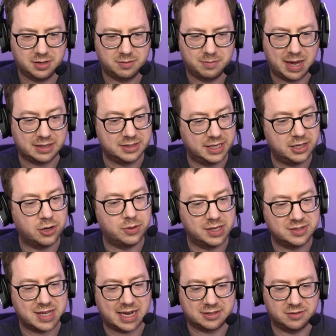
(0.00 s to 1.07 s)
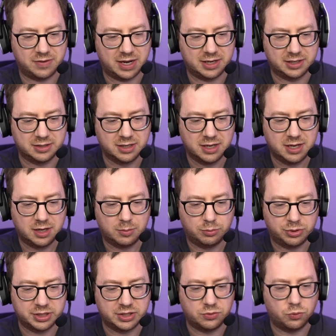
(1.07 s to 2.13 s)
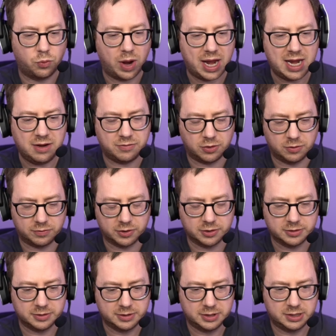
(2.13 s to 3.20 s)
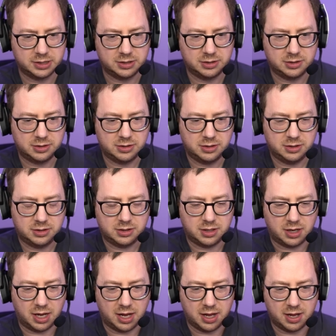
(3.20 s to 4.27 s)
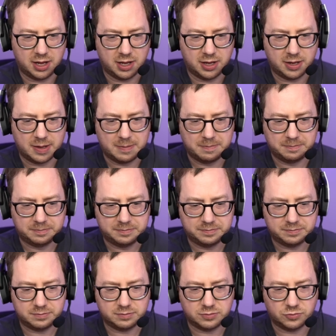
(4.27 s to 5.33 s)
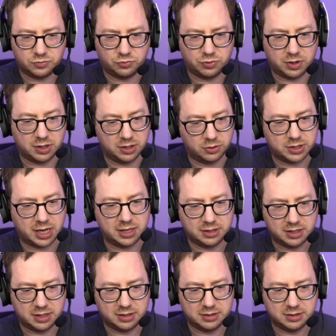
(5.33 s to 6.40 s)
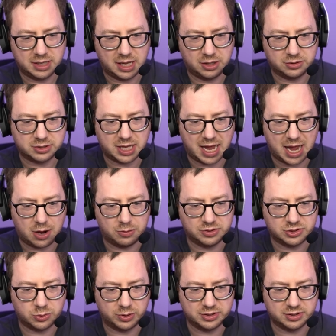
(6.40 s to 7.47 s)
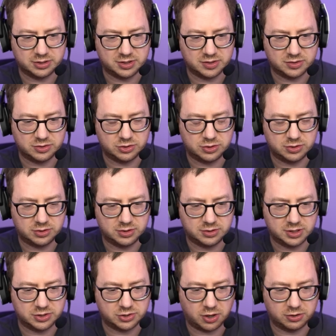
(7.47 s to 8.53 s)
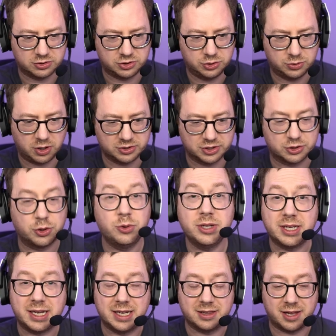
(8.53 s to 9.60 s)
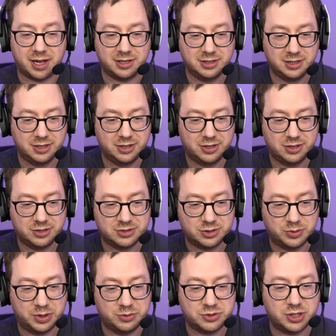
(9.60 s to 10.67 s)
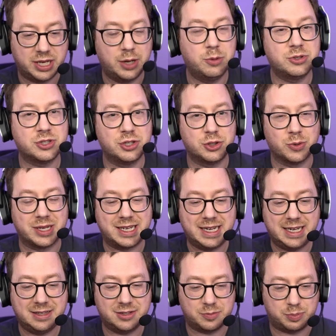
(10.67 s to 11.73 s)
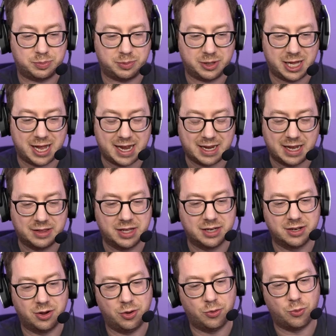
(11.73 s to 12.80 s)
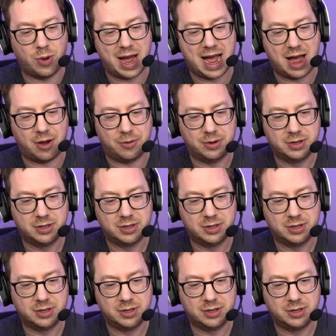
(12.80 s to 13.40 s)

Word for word: Magneto is activating, bringing Wave over. Um, okay, Hellcow is going to discard two cards, including Hela. So he was he was gonna do a Hela play, and then oh wow,